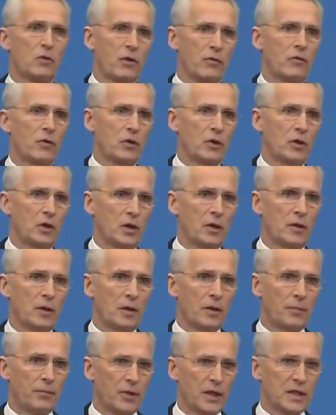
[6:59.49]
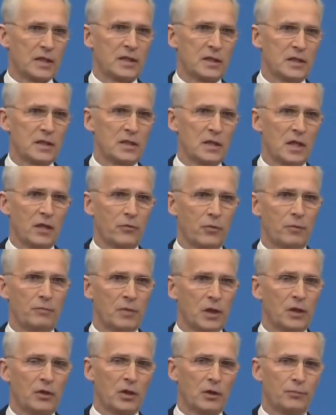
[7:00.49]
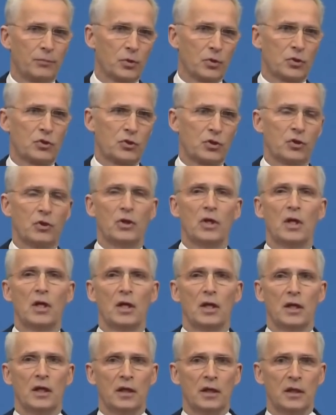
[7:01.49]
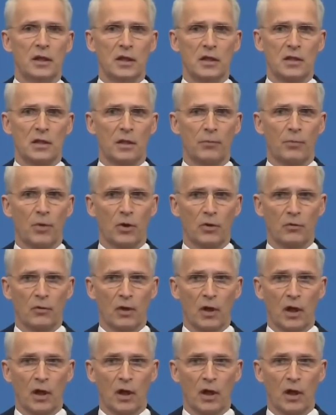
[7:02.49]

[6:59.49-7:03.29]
of our presence, our military posture in the eastern part of